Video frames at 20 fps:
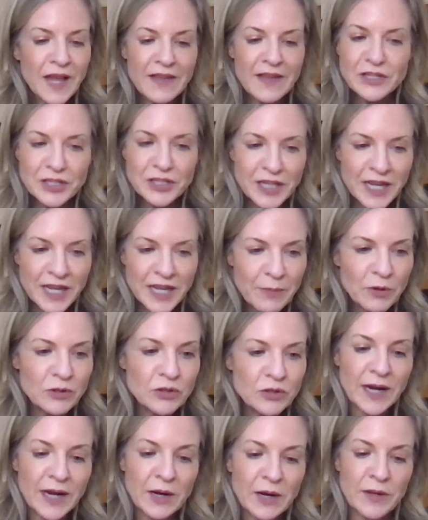and then just keep
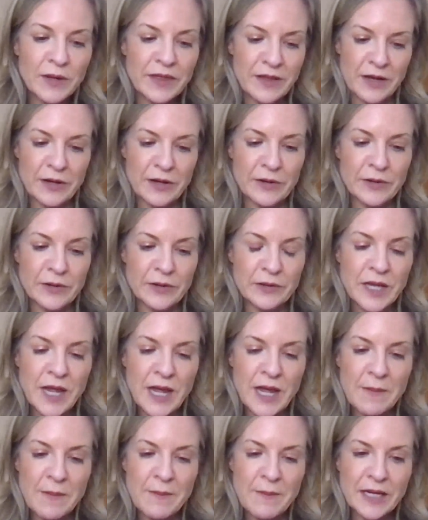on track with those.
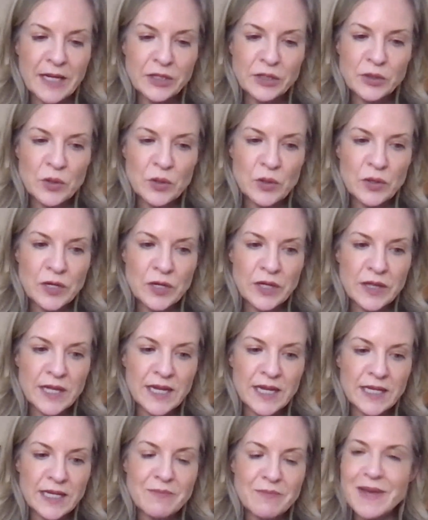Make sure that
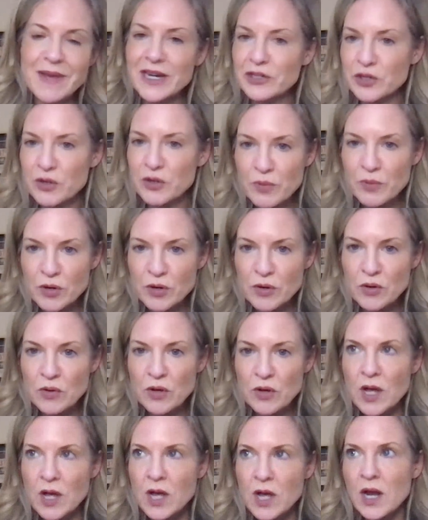things are
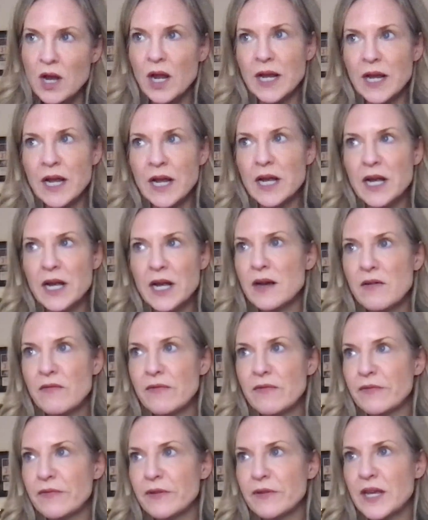measurable. Like, I
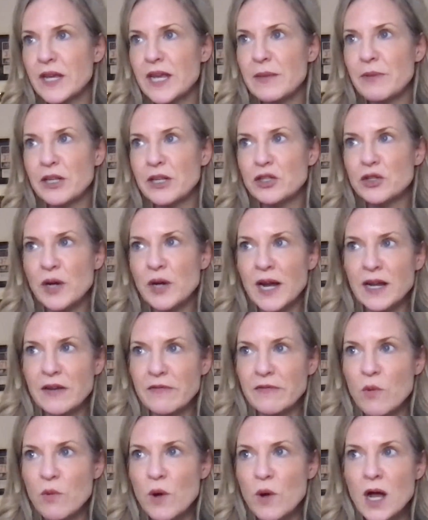love keeping track
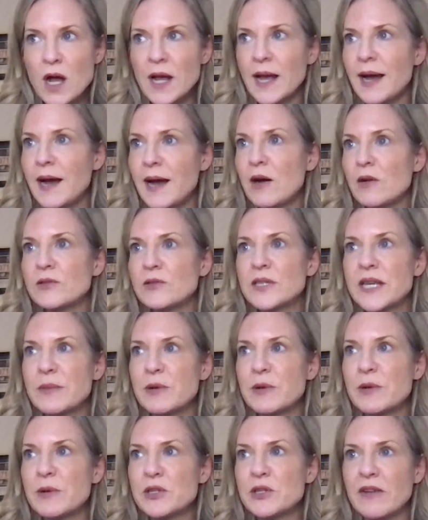of workouts,
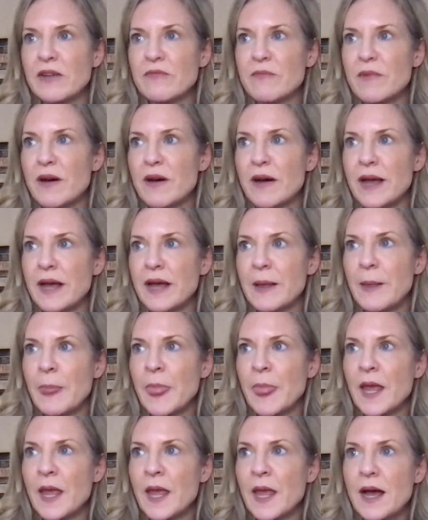keeping track of my
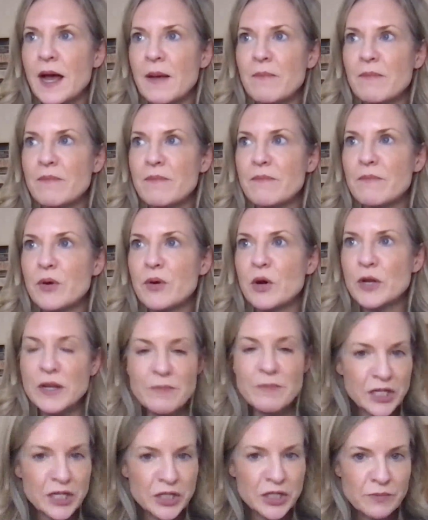
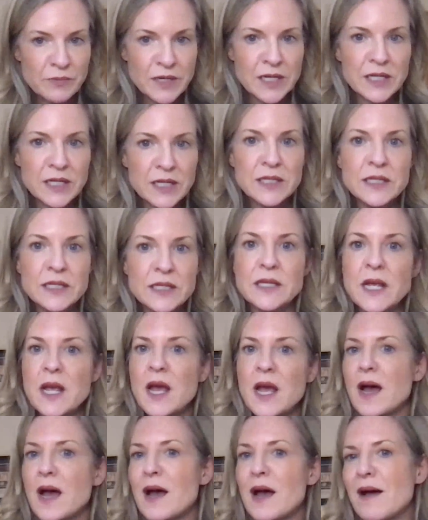body measurements,
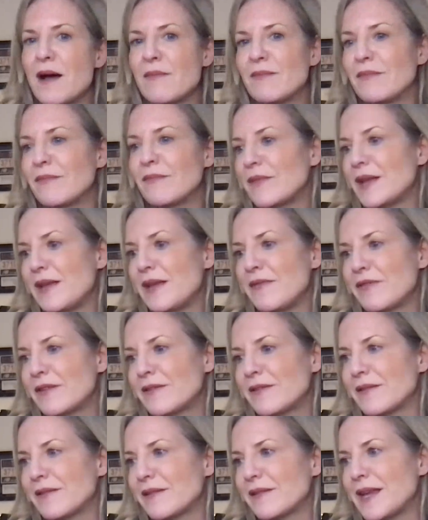
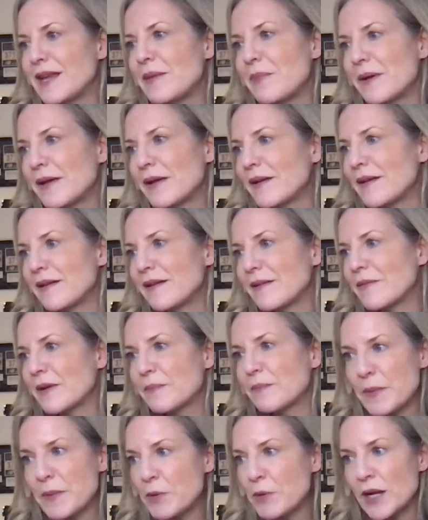even
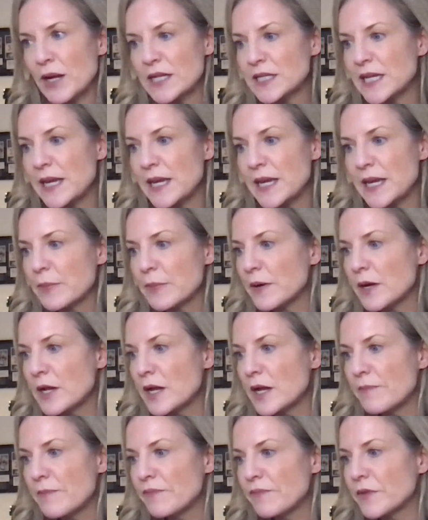people like to keep
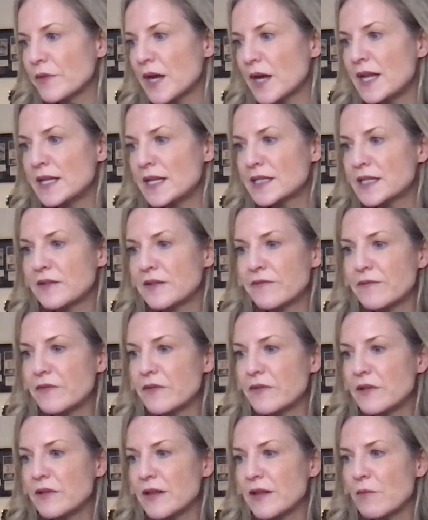a list of
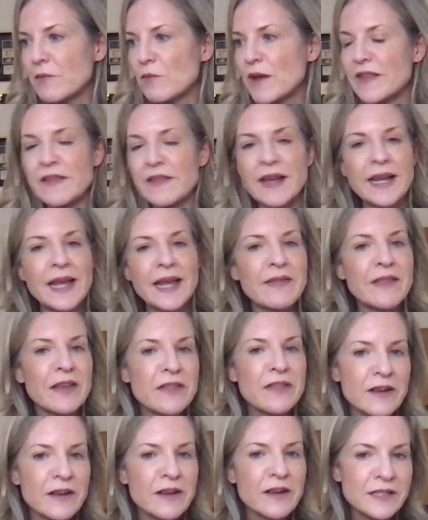like whether they're getting
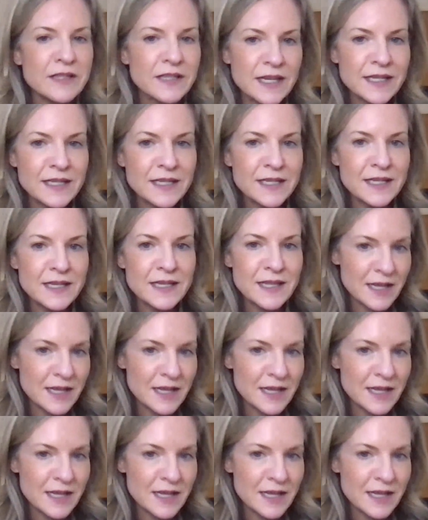their 30